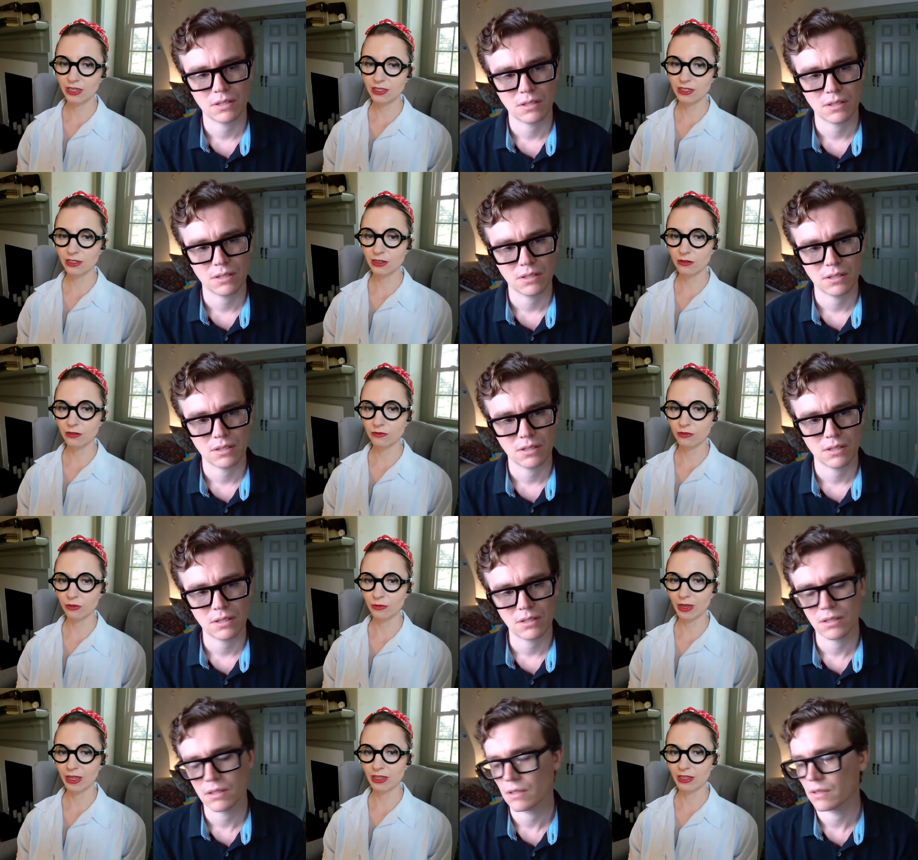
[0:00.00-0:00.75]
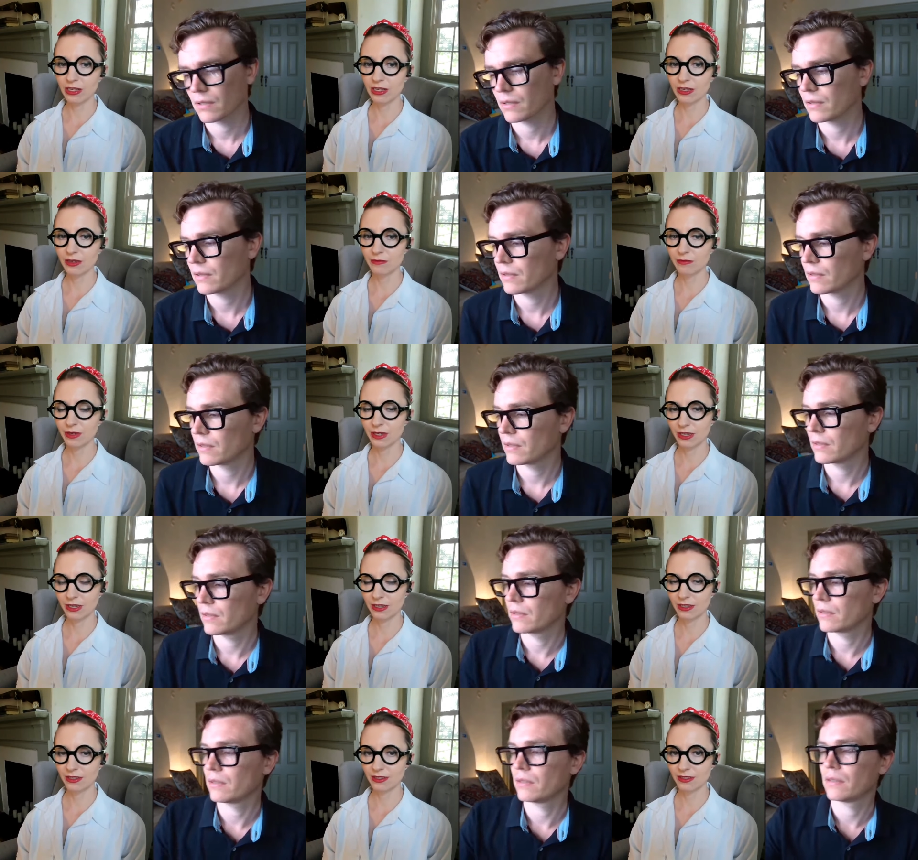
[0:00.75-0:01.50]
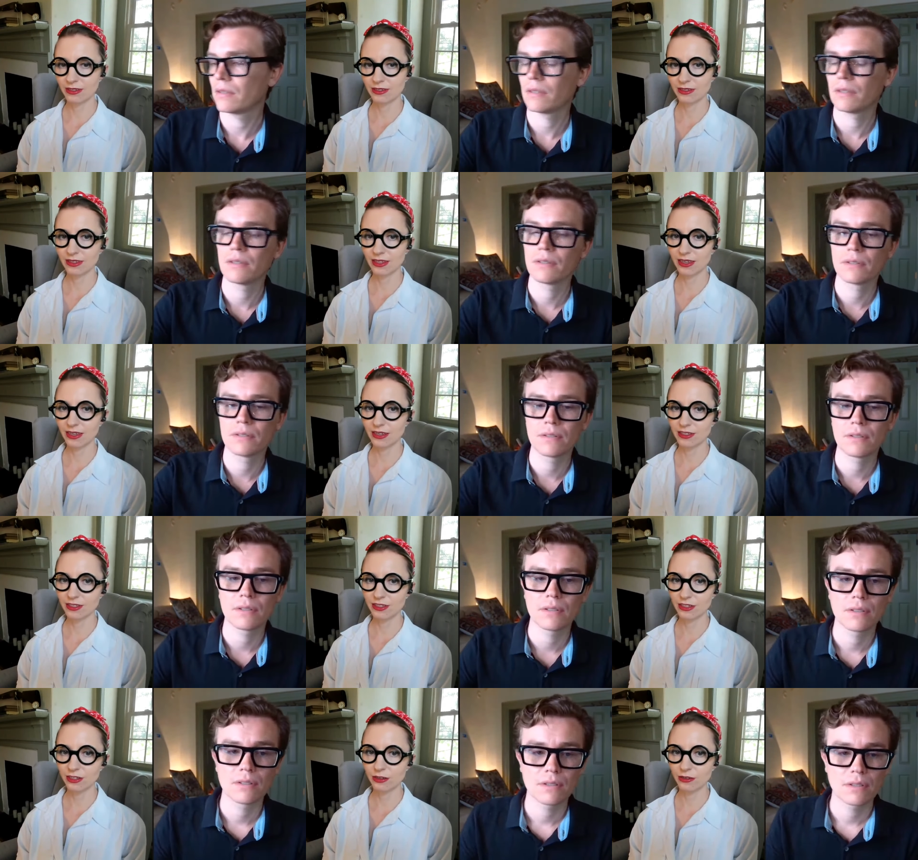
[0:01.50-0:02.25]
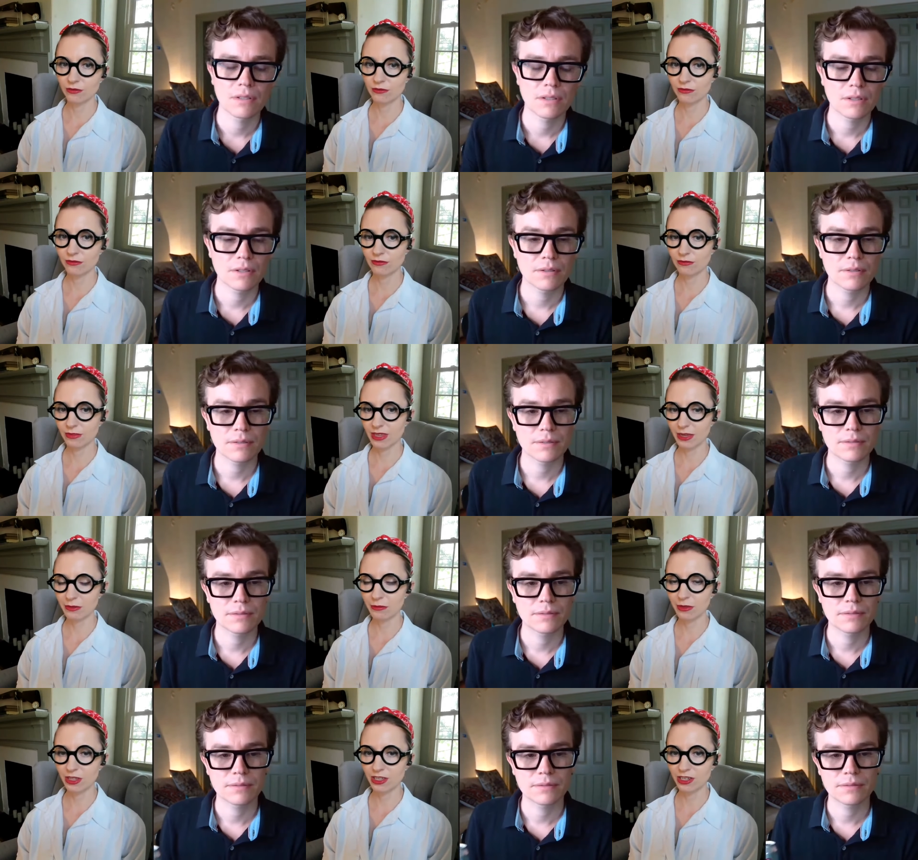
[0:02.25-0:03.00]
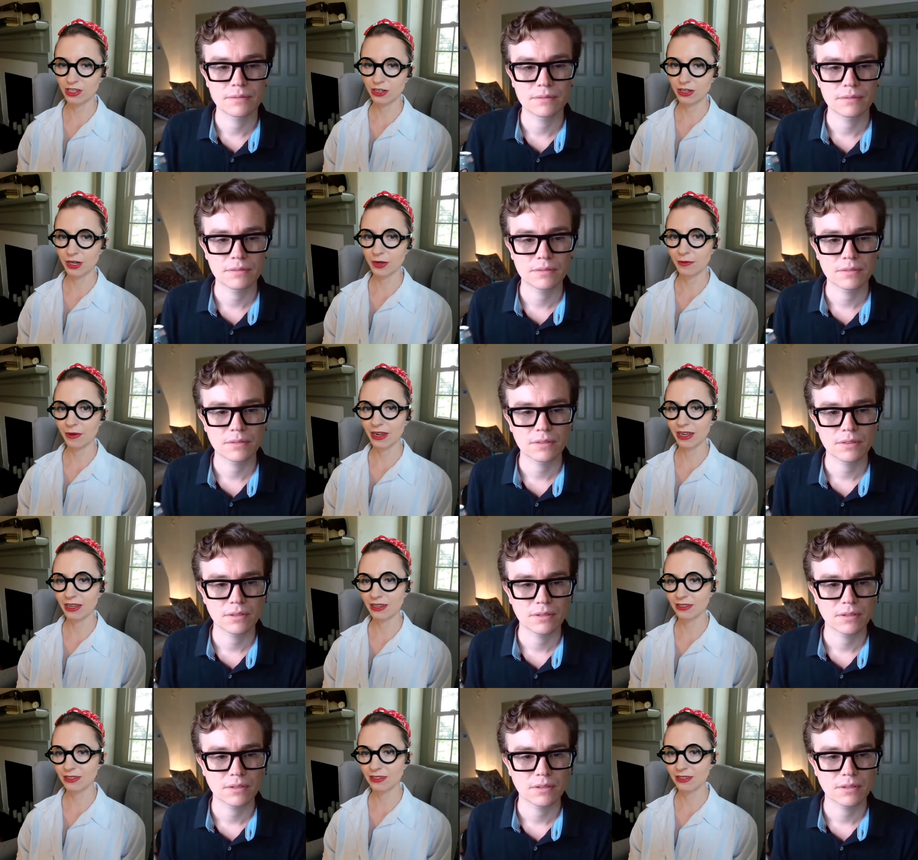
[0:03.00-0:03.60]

Speaker 1: denote formality because they denote like military rank.